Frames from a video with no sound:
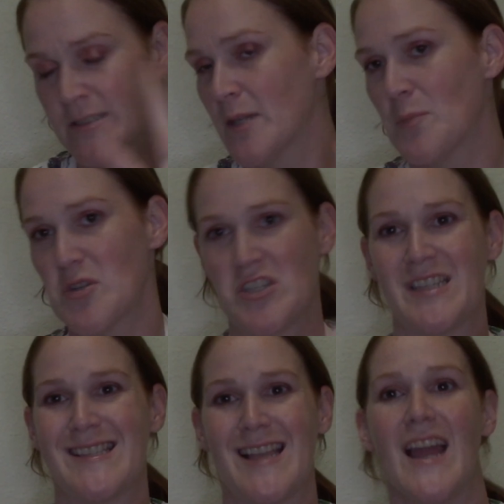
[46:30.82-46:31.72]
pushed it
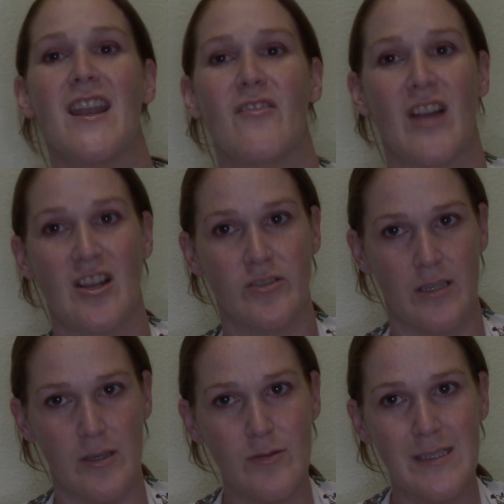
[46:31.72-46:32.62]
aside and never actually
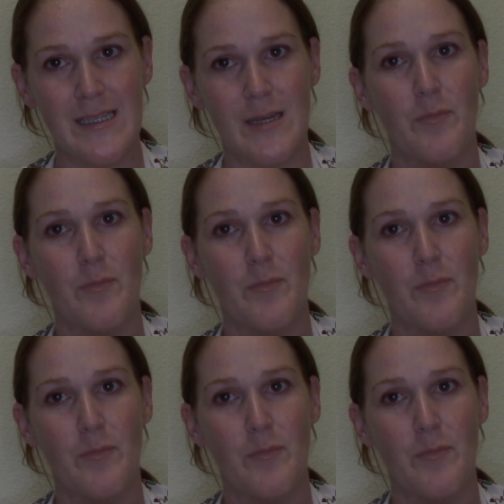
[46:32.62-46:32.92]
used it.